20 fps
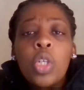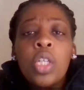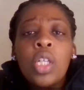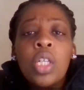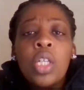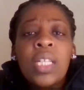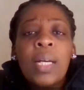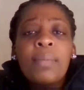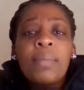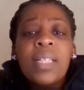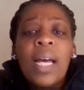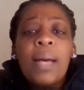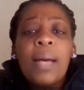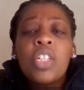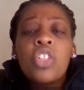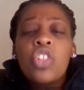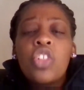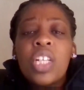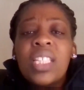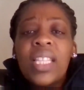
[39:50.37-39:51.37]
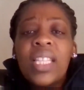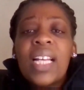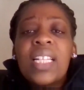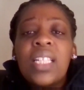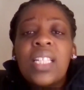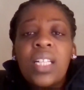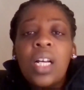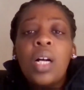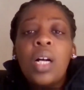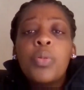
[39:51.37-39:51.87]
sometimes it just
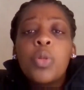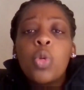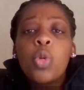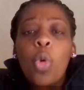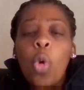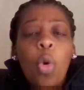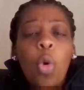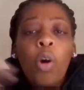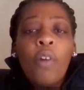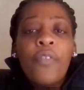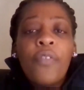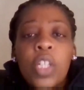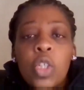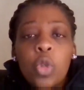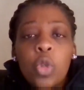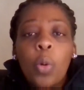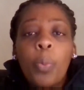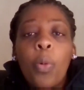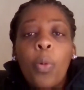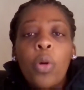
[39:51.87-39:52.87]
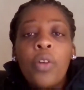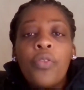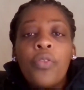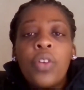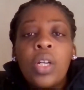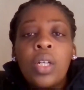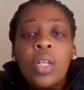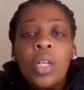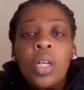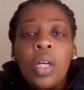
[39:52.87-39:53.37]
doesn't help to go off at your
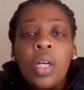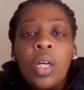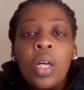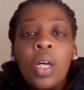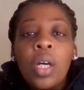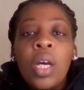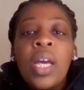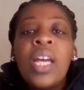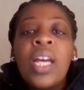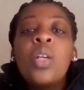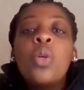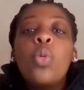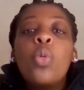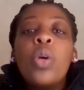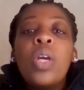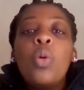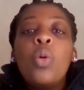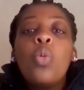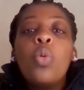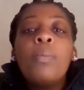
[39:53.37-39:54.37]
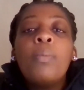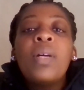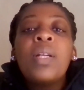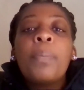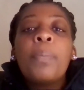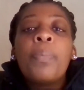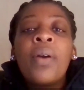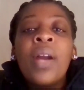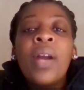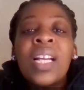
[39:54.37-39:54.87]
boyfriend. And we
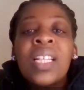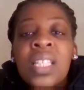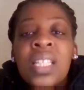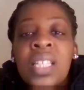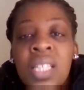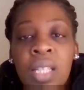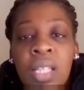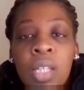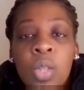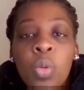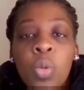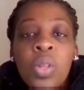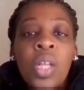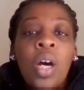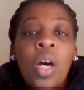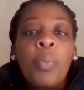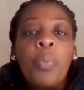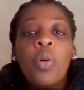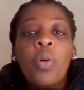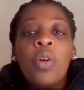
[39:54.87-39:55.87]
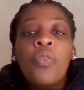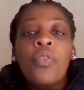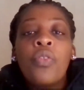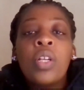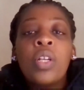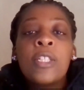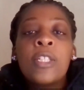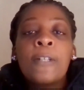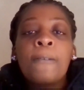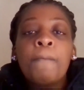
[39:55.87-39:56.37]
women practice this with our
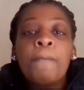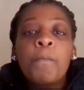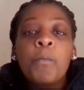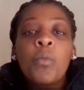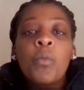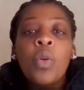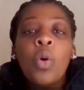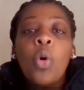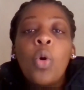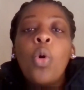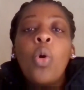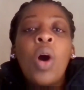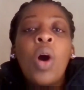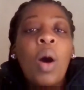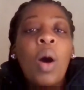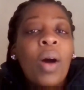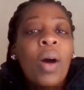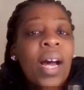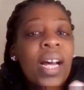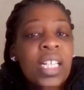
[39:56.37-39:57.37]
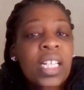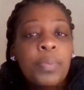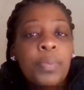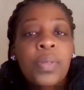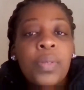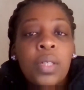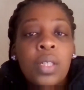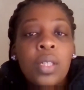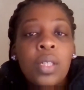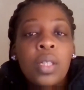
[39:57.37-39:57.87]
boyfriends or our
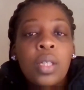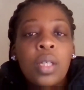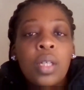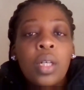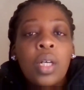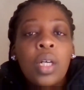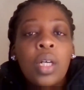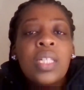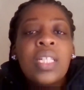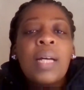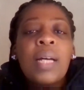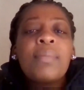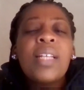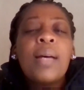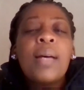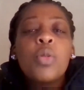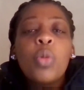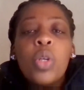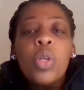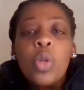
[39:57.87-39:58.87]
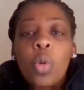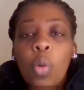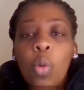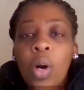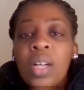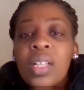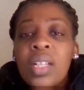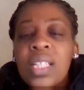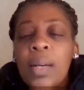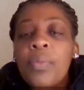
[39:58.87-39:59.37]
husbands. Sometimes when you
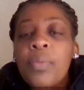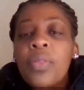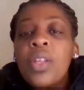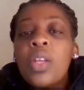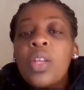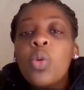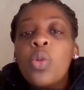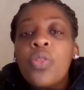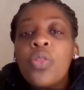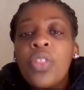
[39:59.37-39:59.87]
want something, you